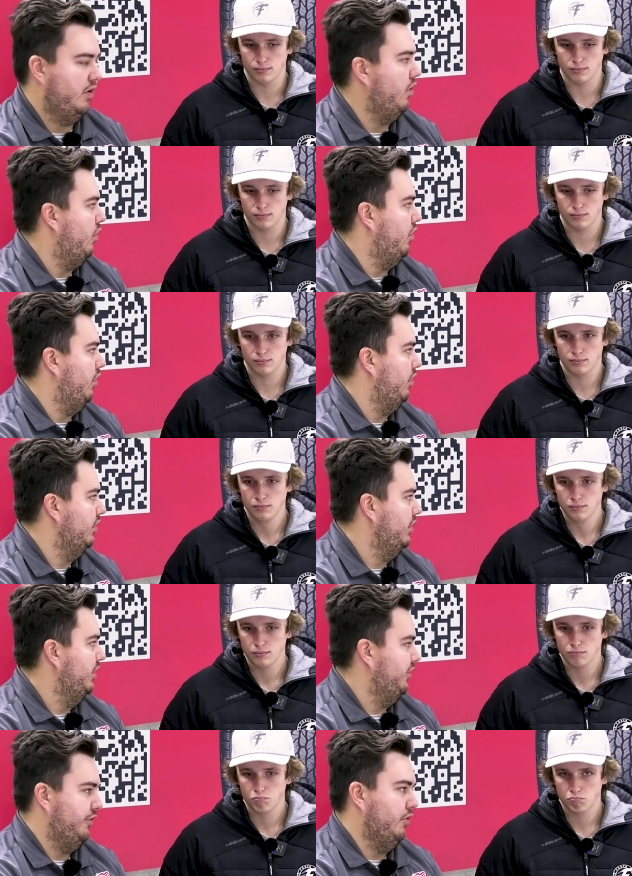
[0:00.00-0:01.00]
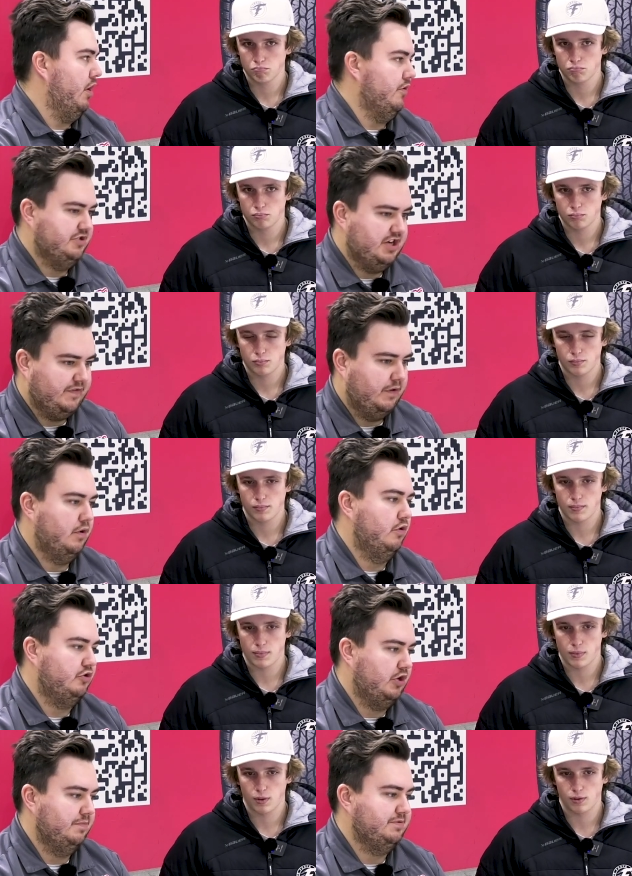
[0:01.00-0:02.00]
Speaker 1: a whole through all those different road
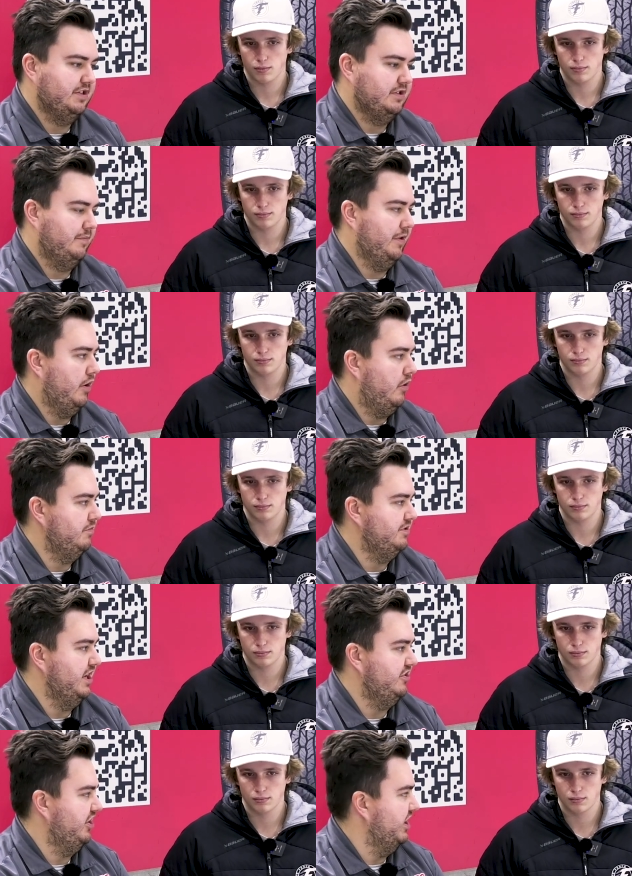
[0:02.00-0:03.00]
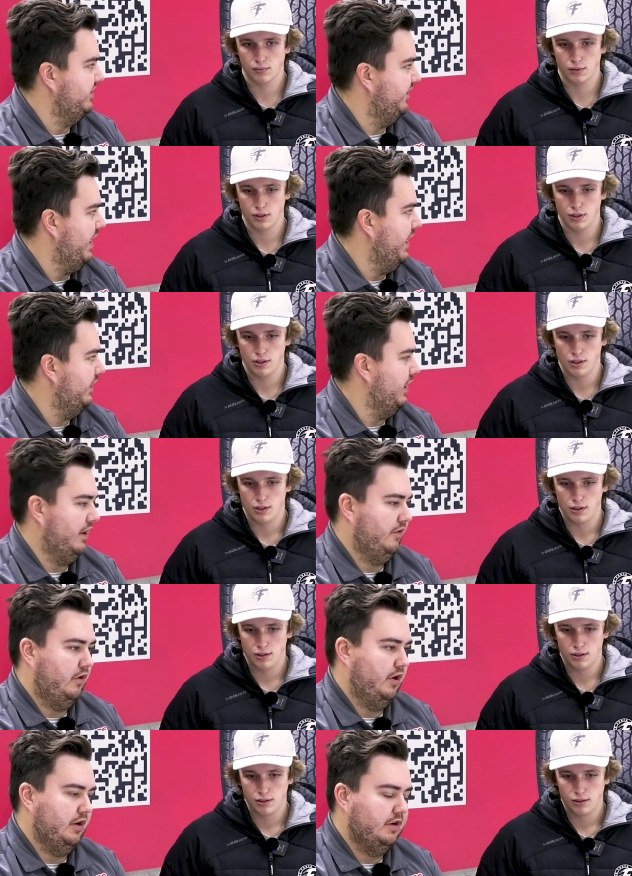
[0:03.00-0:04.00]
trips and some of the homestands you guys have had, kind of
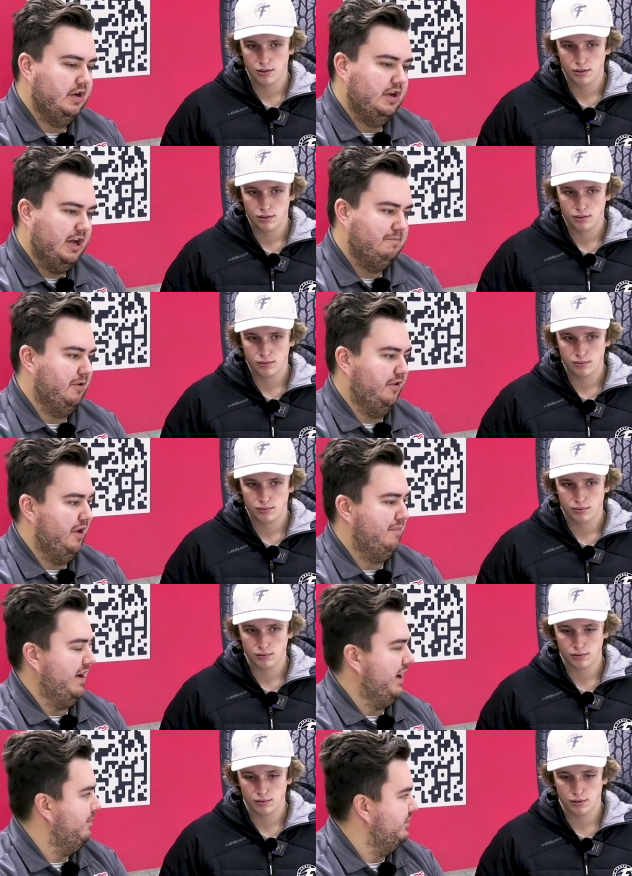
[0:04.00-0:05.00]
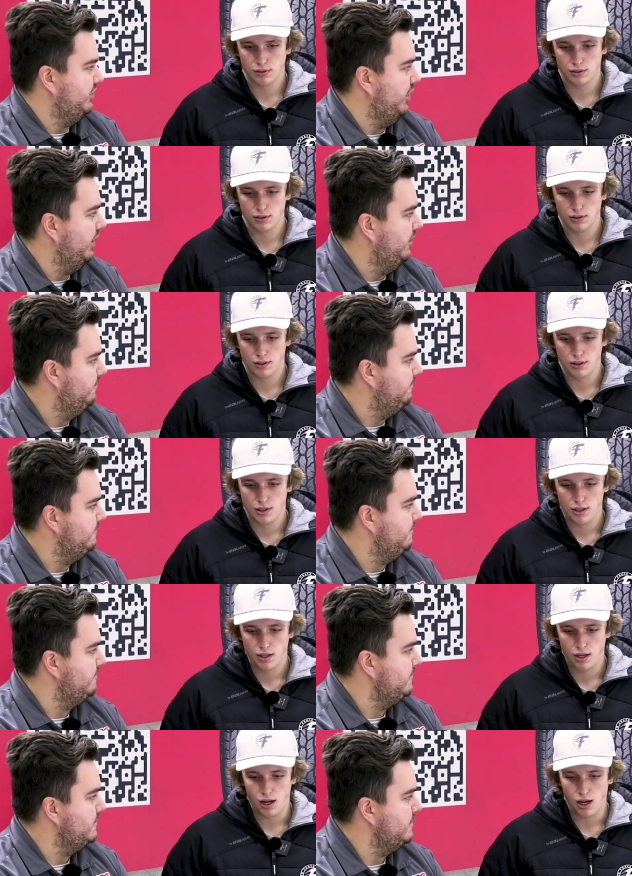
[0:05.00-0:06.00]
learning and building up that chemistry?
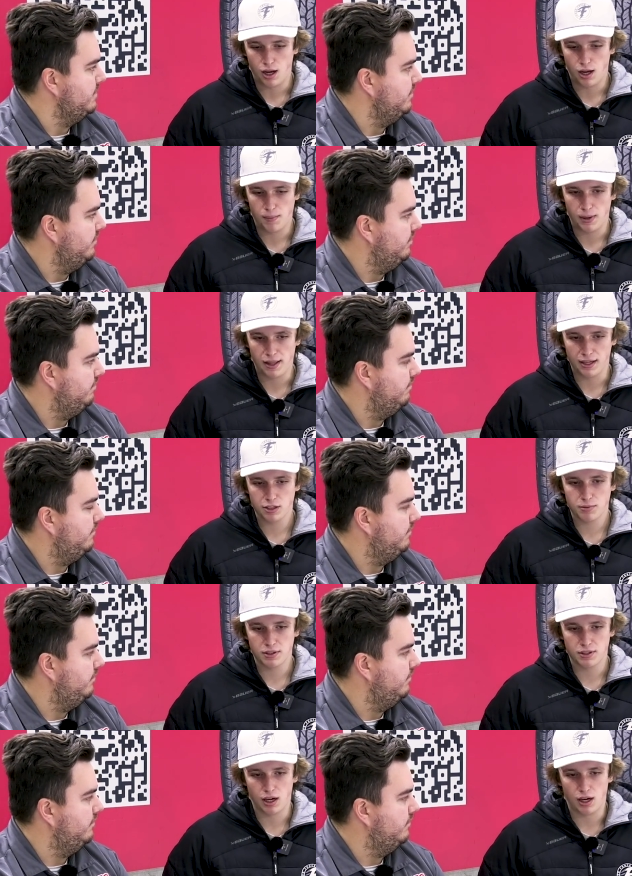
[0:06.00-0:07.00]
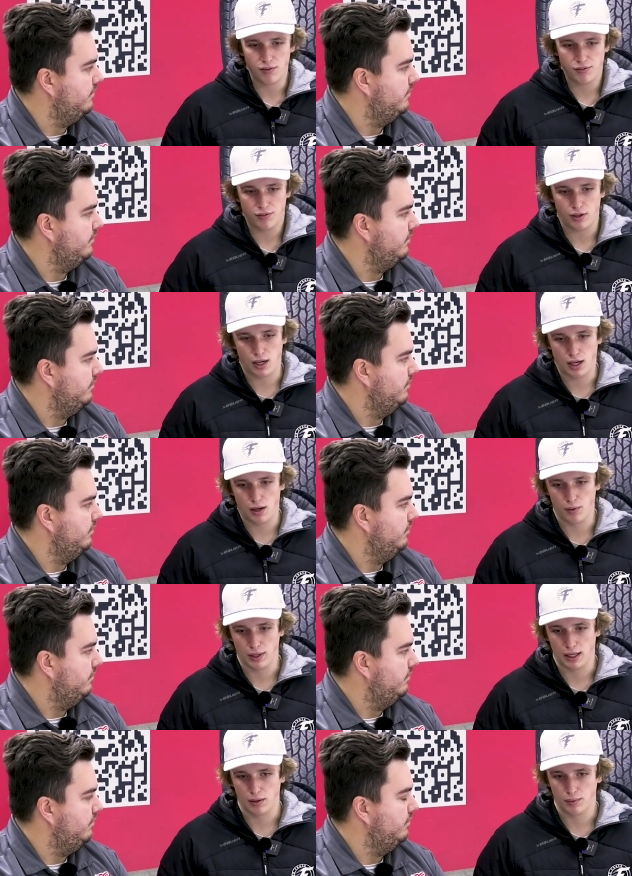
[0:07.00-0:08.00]
Speaker 2: Um, I think it's been tough. Uh,
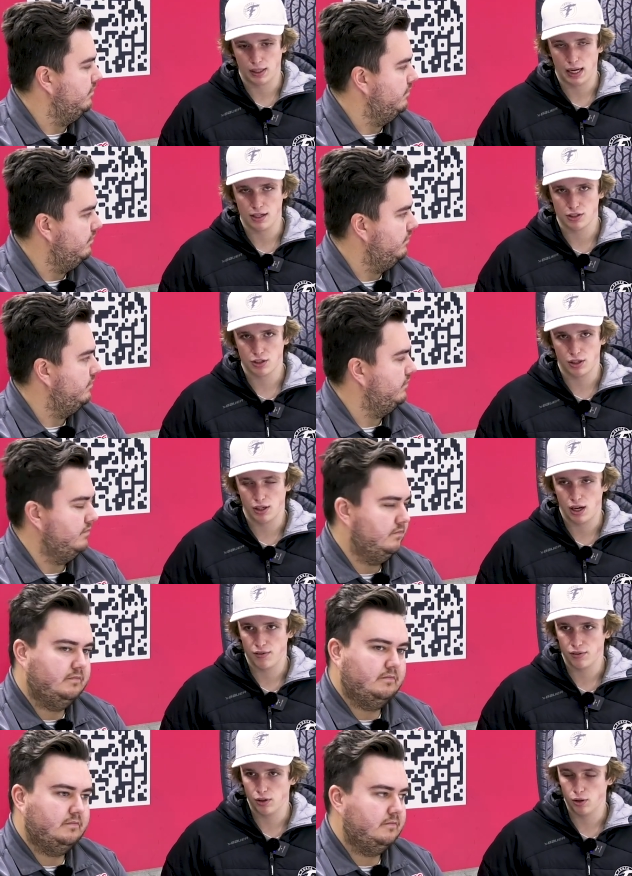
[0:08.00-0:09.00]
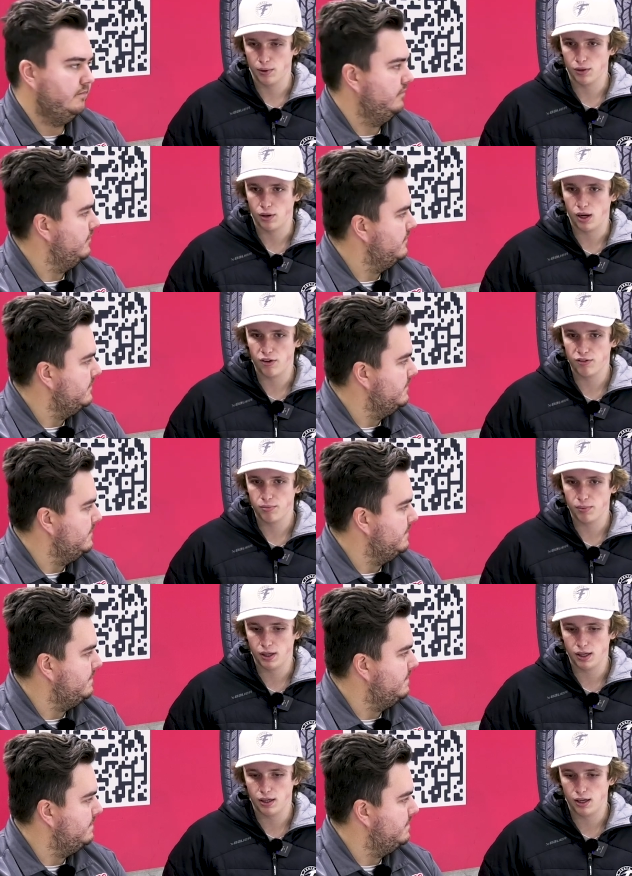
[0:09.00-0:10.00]
we we kind of started off a little bit rough,
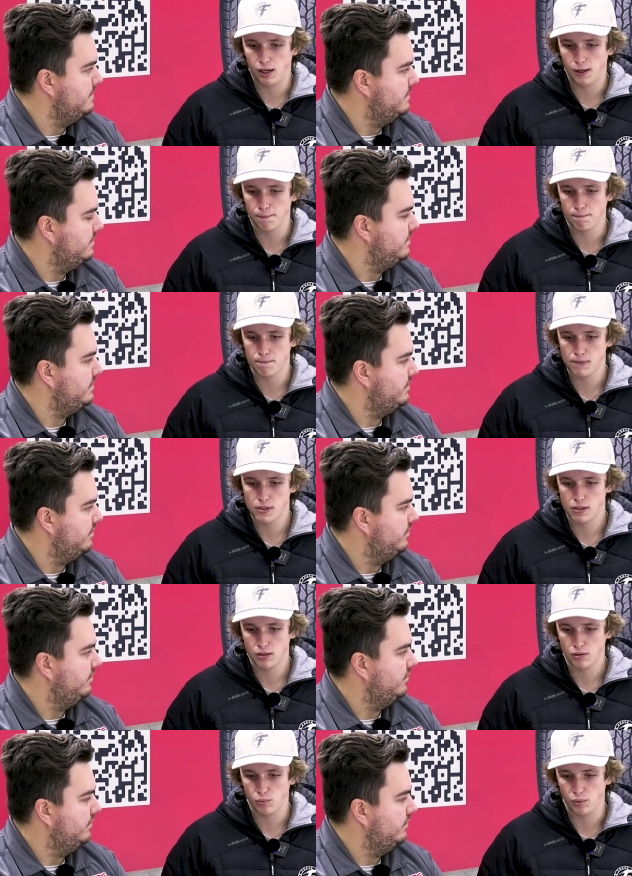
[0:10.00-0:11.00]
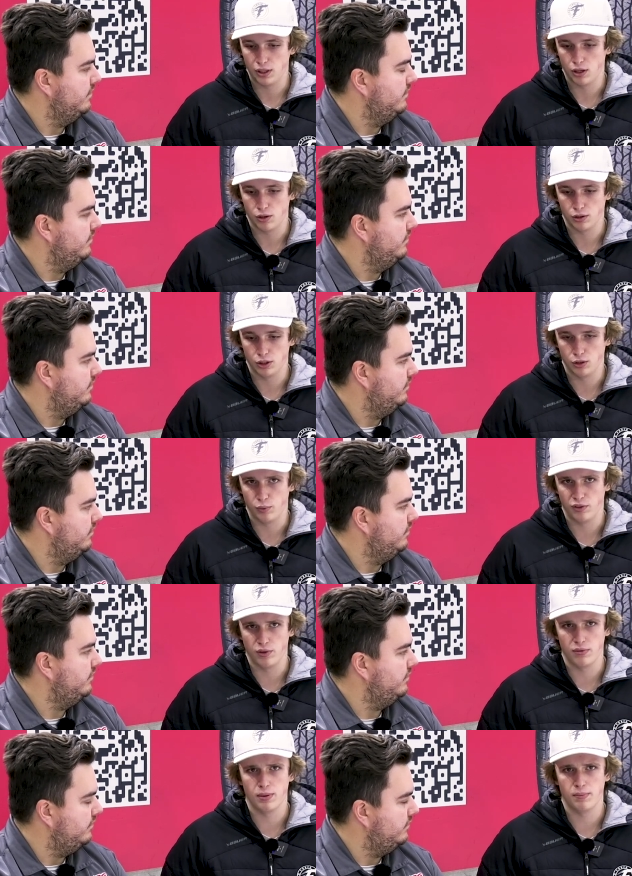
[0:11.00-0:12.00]
but um, know you, we, have